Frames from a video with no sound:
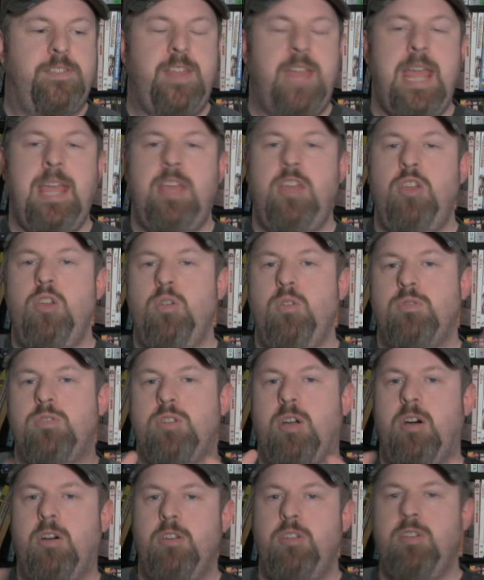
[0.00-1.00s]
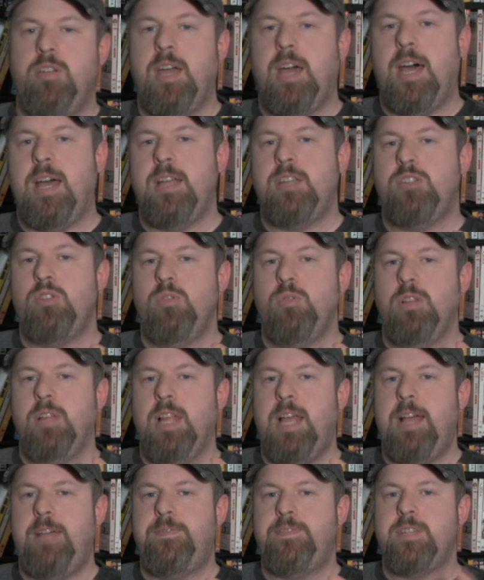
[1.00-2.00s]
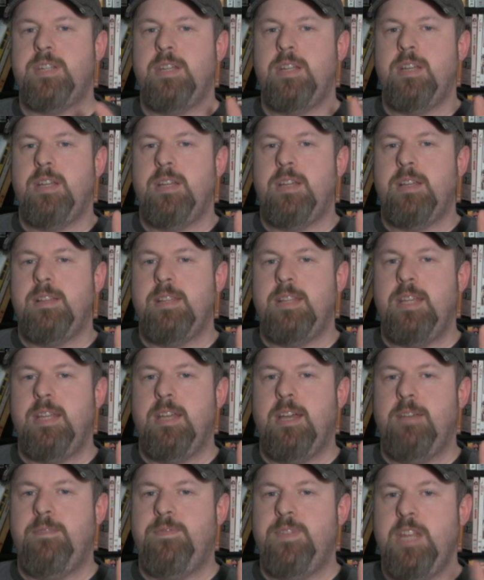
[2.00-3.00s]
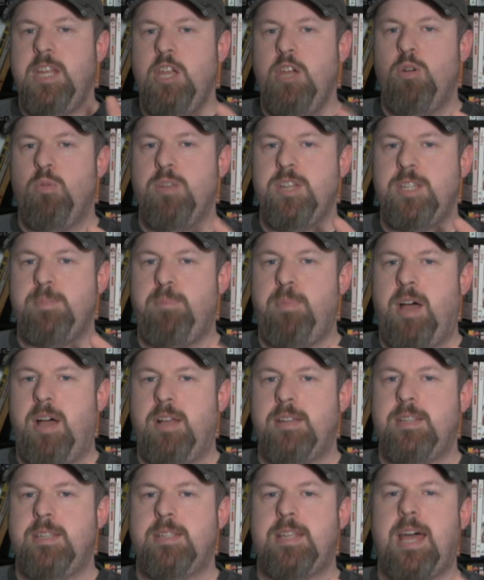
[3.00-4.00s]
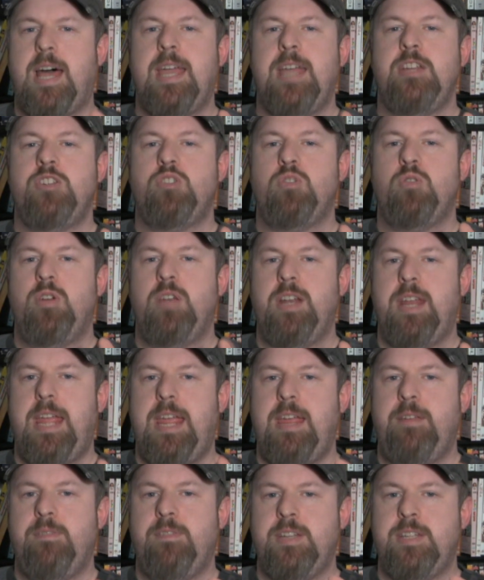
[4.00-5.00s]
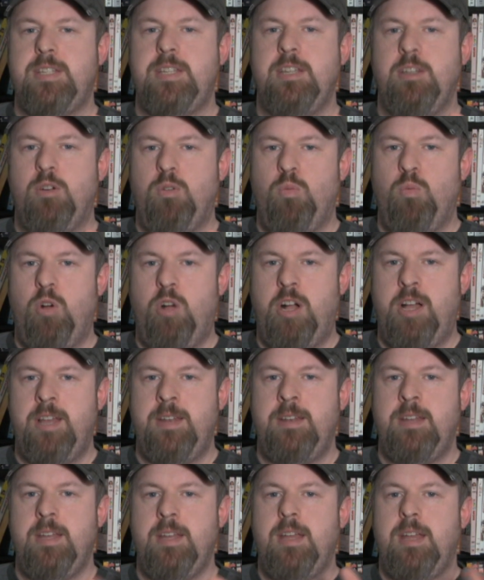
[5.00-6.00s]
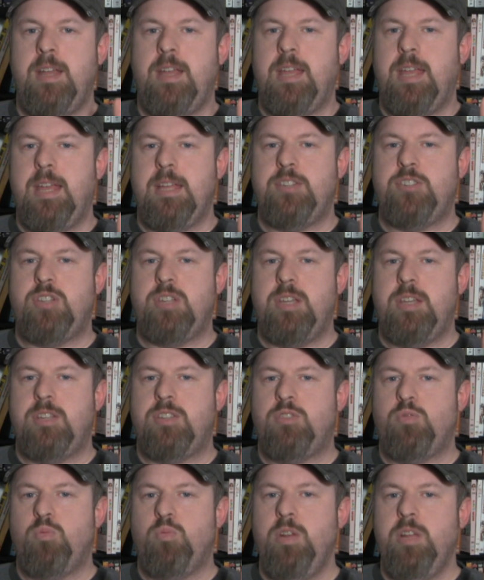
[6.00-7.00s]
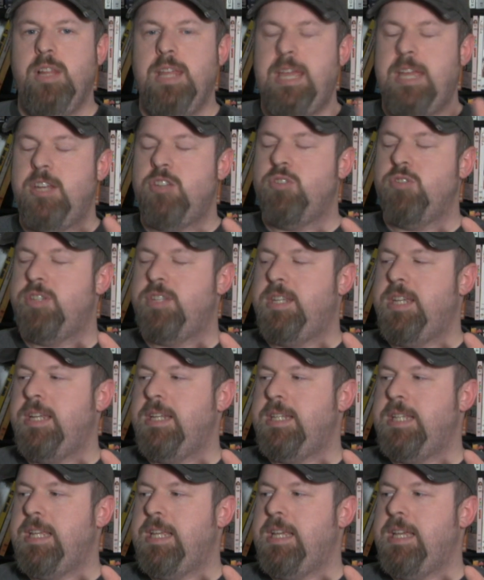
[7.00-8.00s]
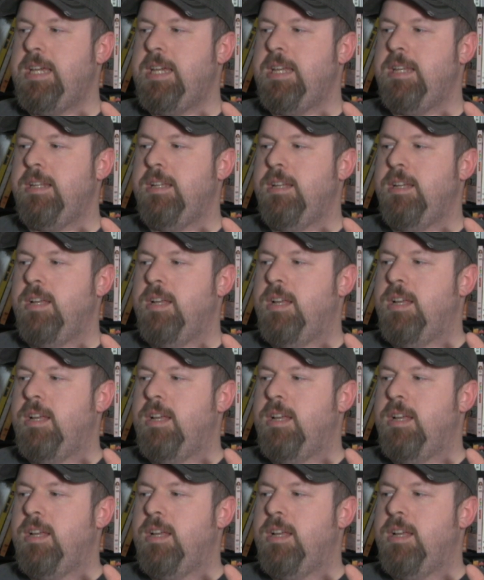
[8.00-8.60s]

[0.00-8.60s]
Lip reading: thank you to all you guys who left the video responses. I enjoyed every single one. It's really interesting to get